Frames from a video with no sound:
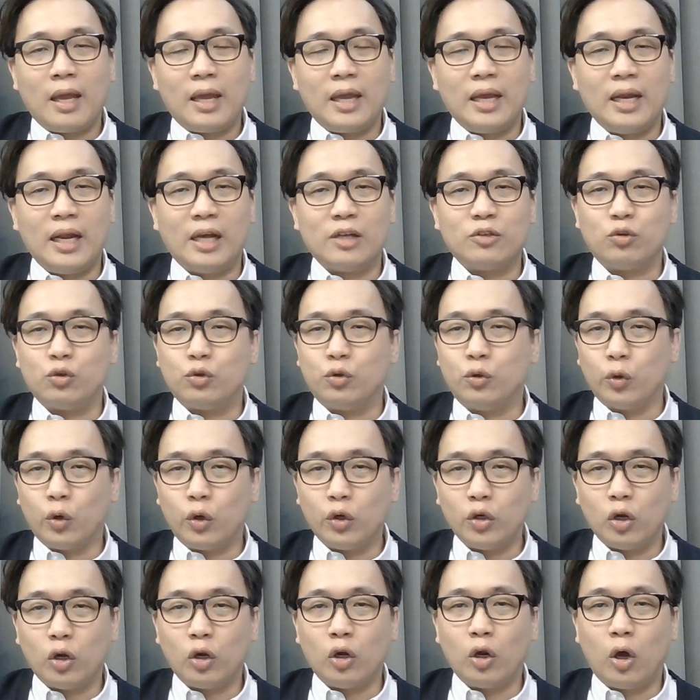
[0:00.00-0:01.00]
It has
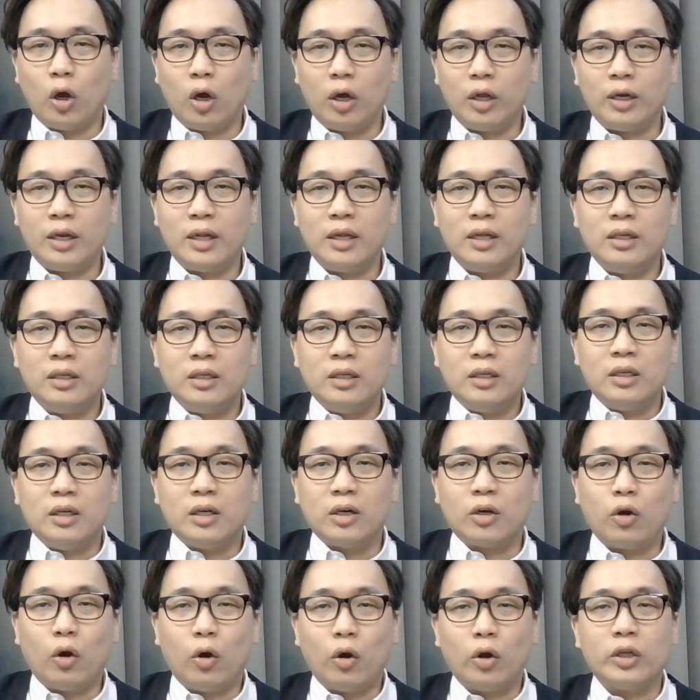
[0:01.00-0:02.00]
grown a lot.
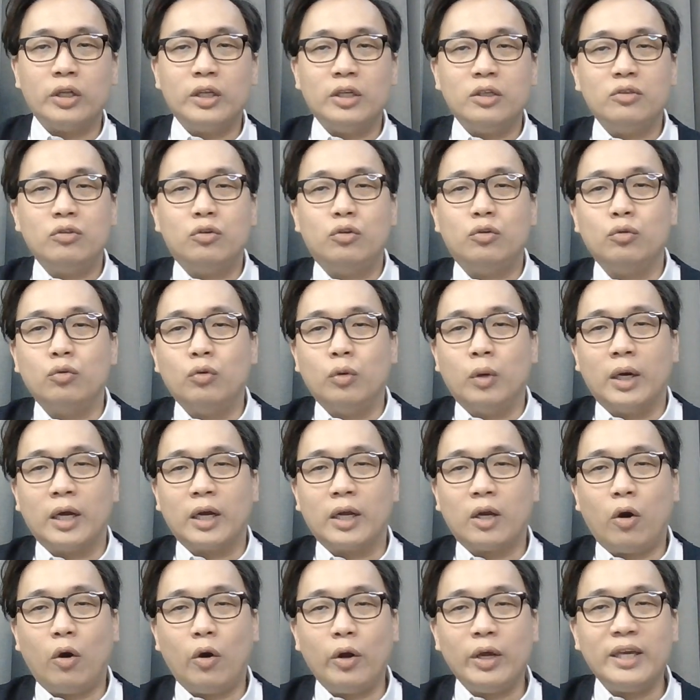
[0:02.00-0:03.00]
According to
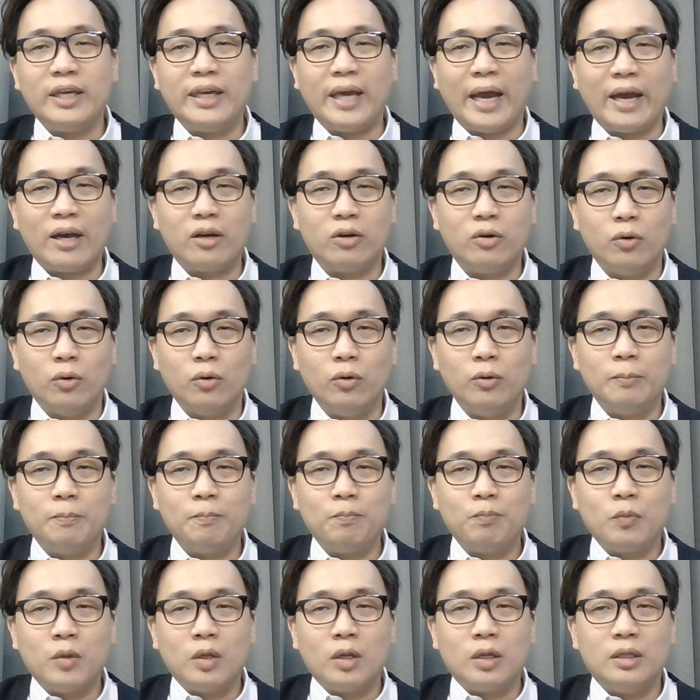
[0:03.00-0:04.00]
CoinGecko,
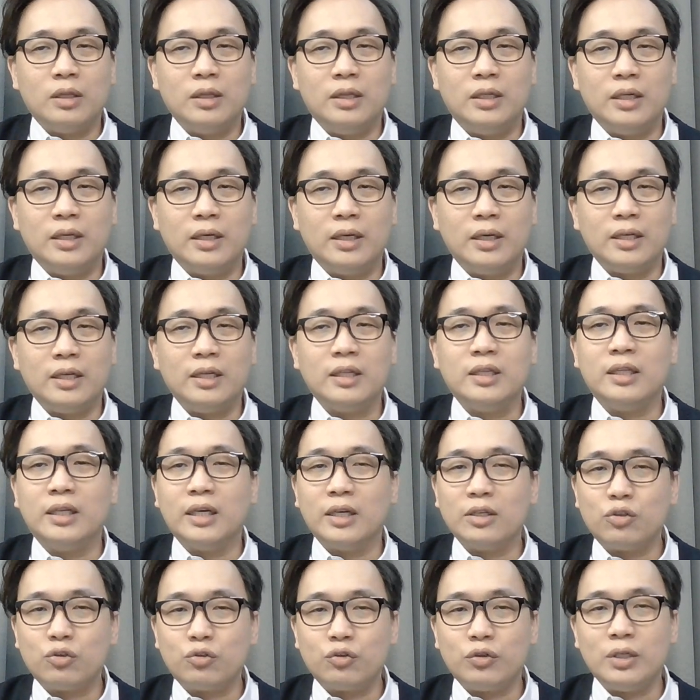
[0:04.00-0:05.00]
the
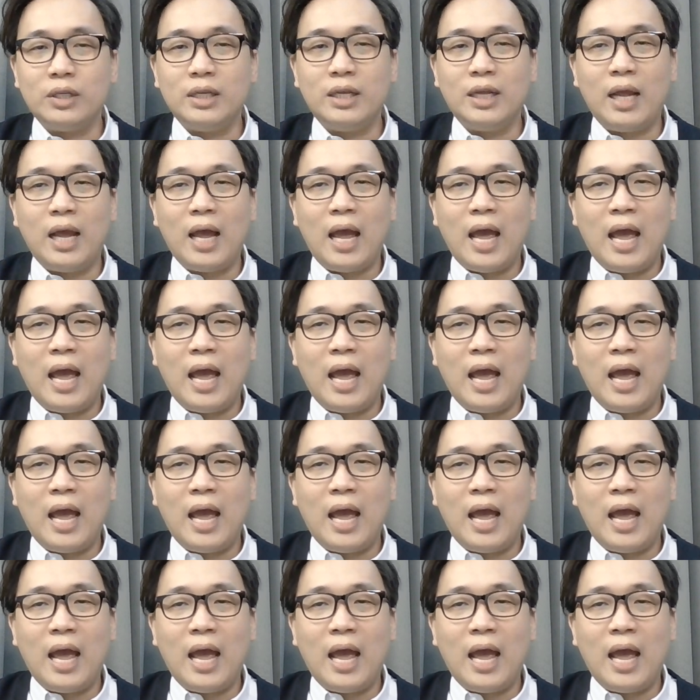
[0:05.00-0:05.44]
industry